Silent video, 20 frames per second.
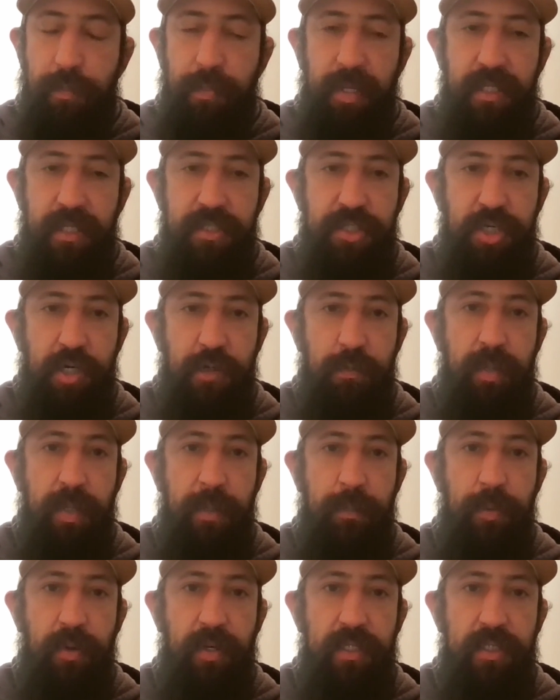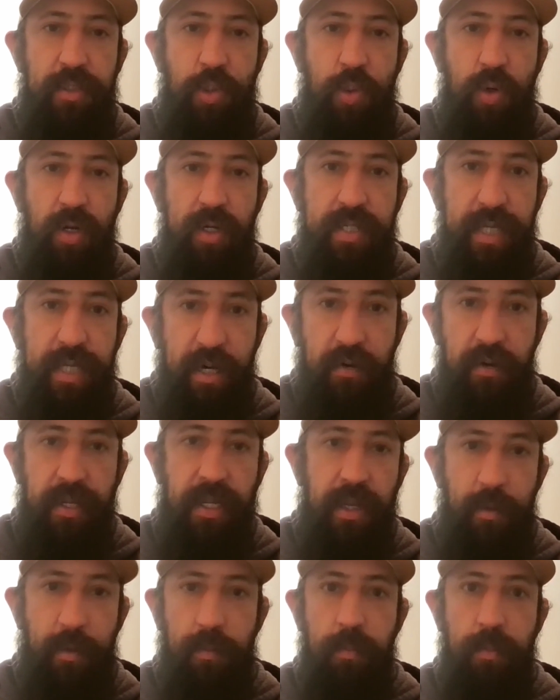there been certain people in his corner
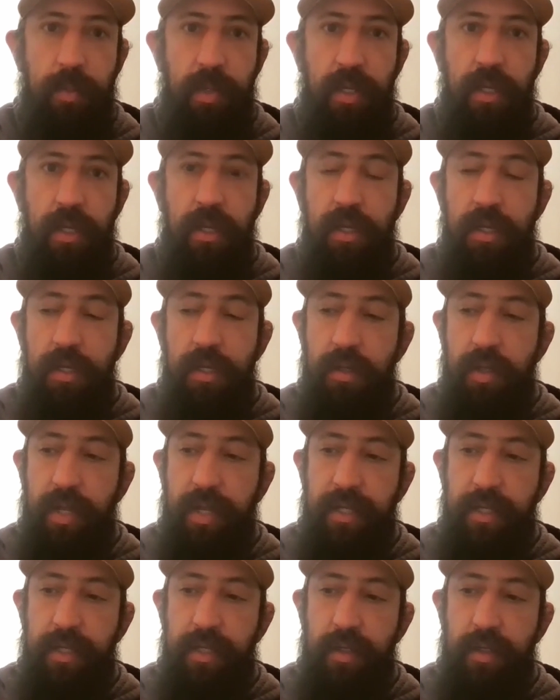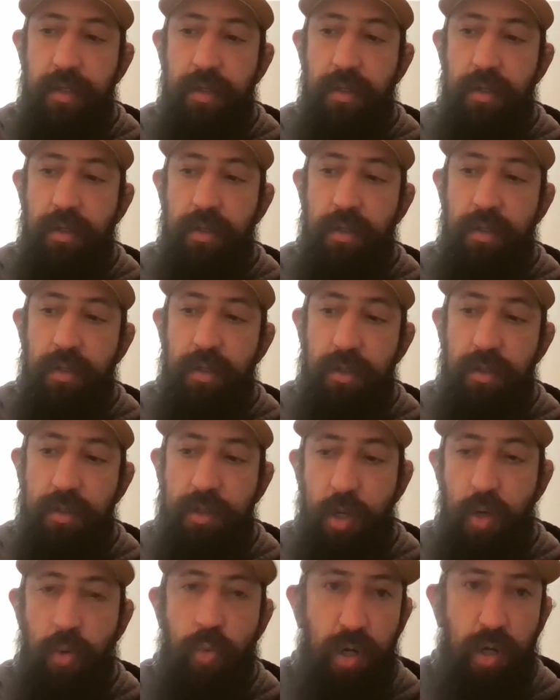telling him like
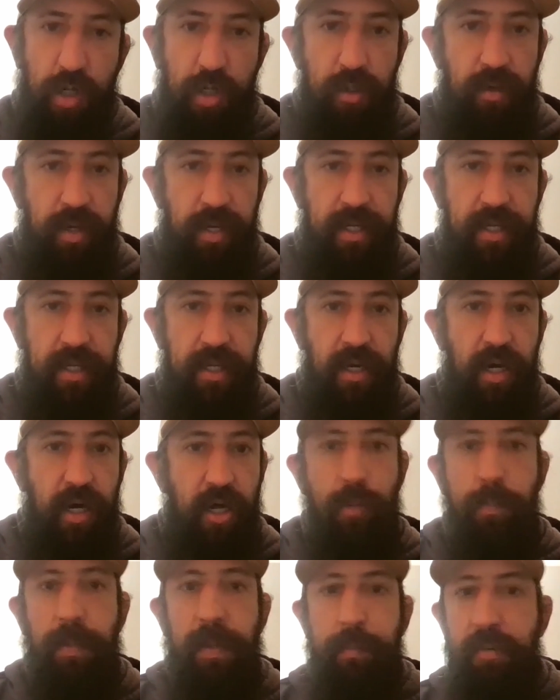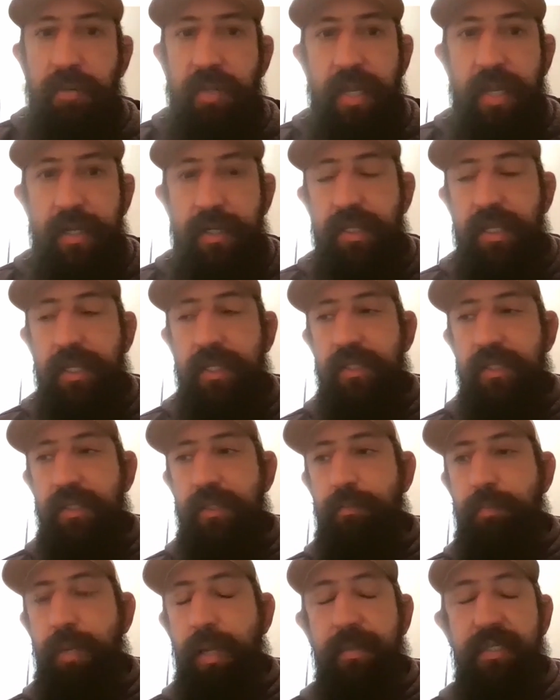don't work like all the people that that
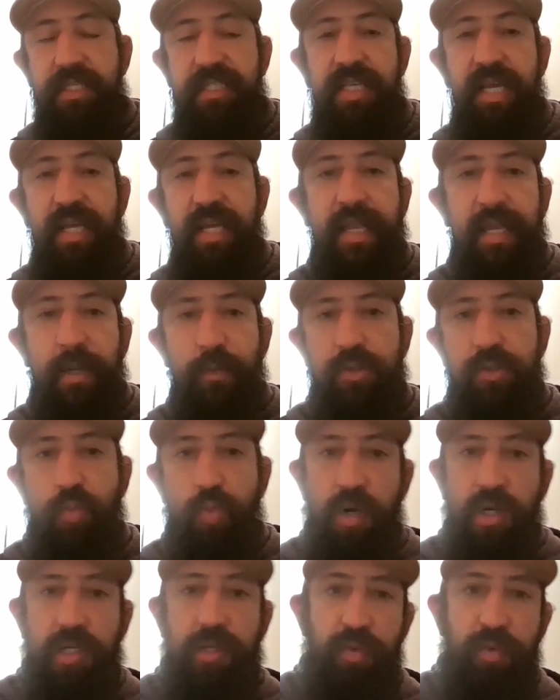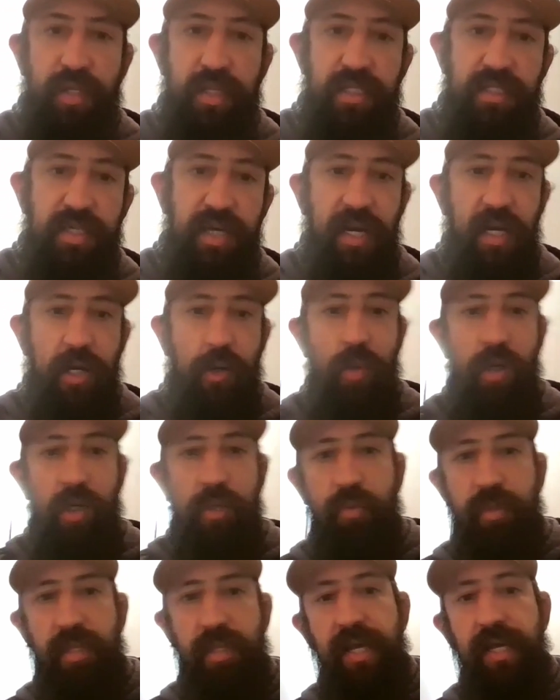maybe said that he was worked with this guy or
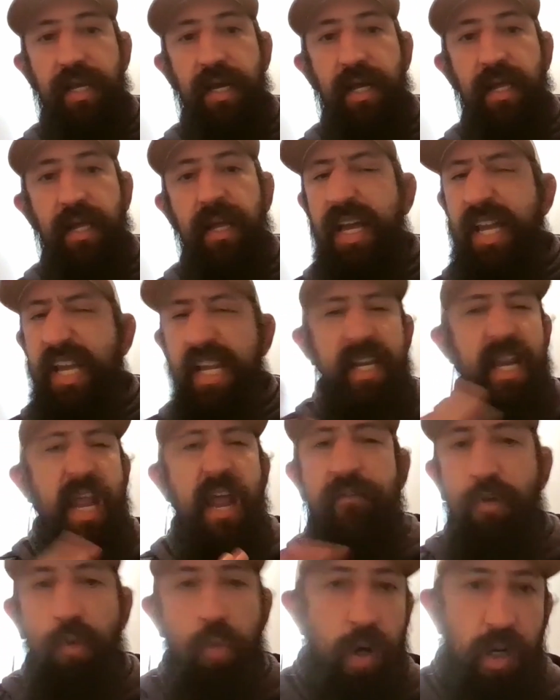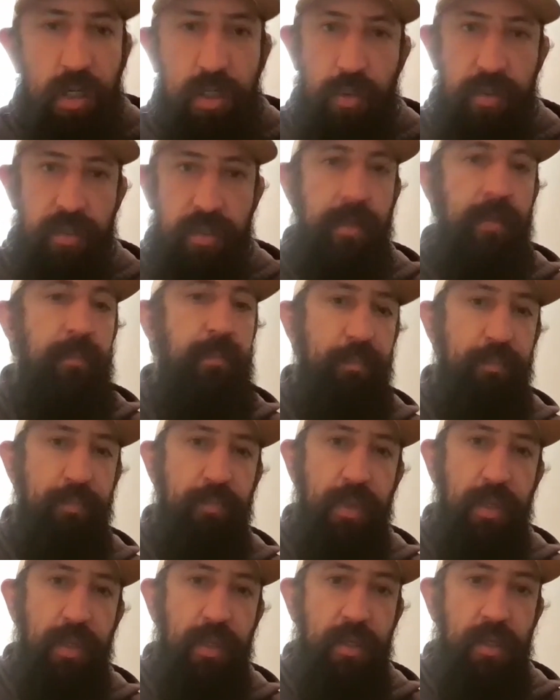worked with that guy he never worked with them
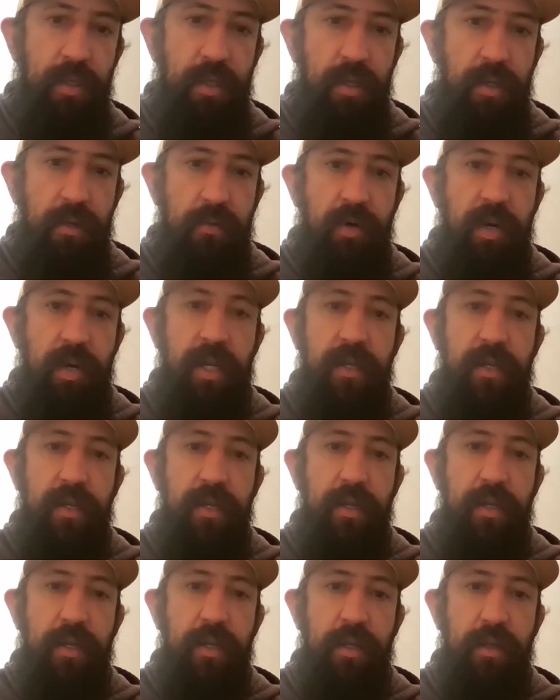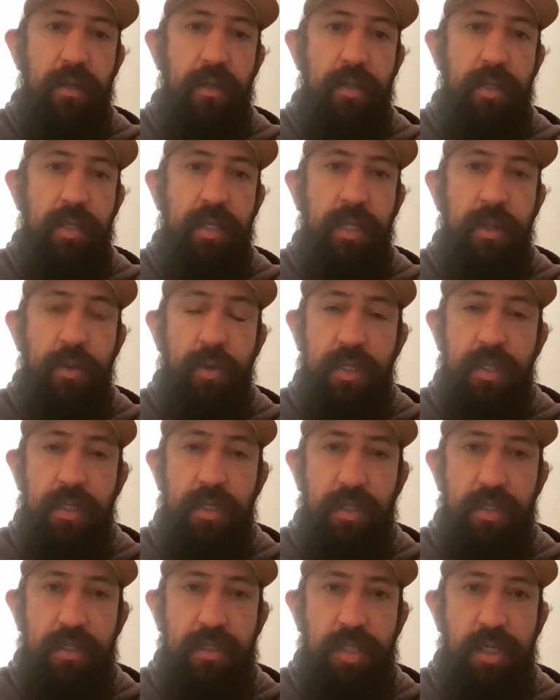wow right yeah
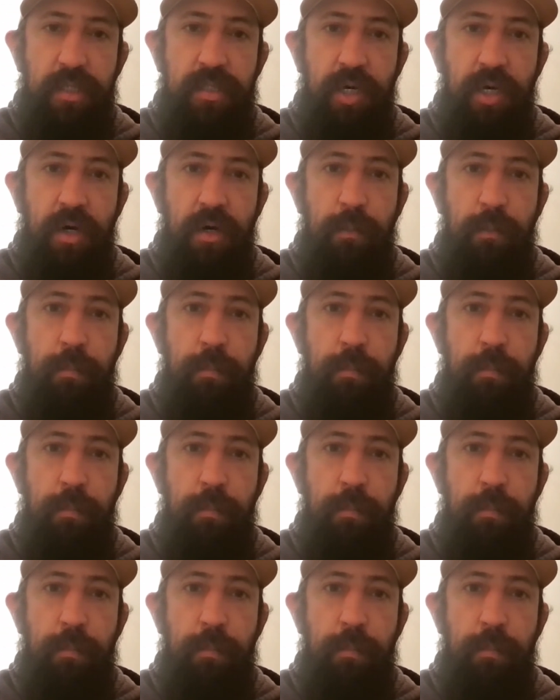so it's